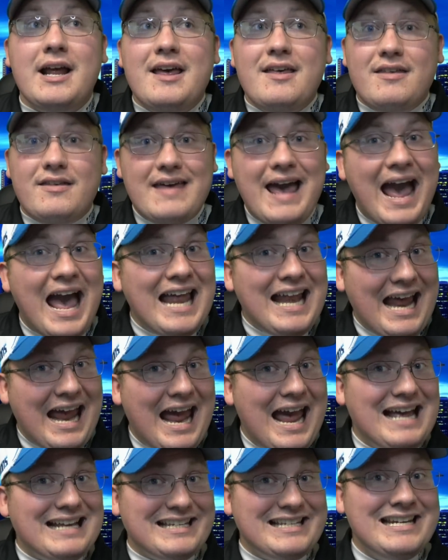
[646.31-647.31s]
that
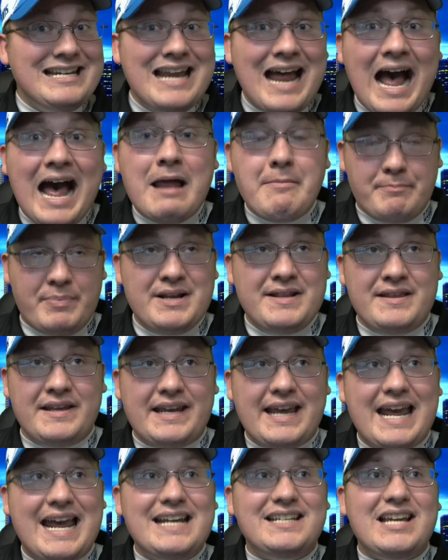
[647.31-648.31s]
has not been the
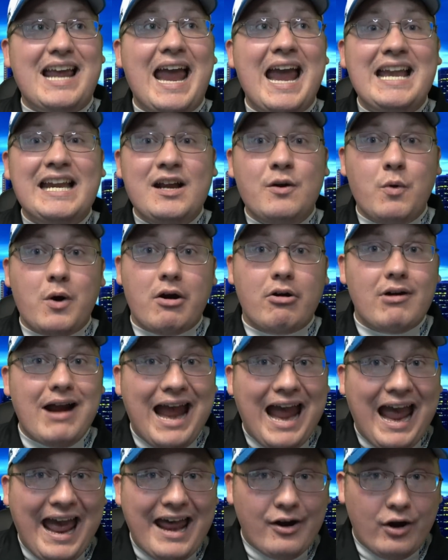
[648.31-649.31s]
case anywhere
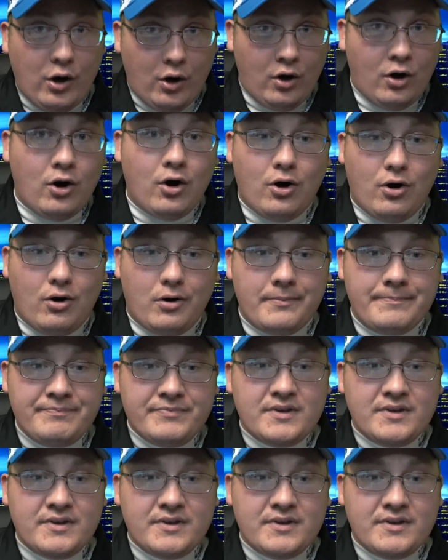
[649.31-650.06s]
at all.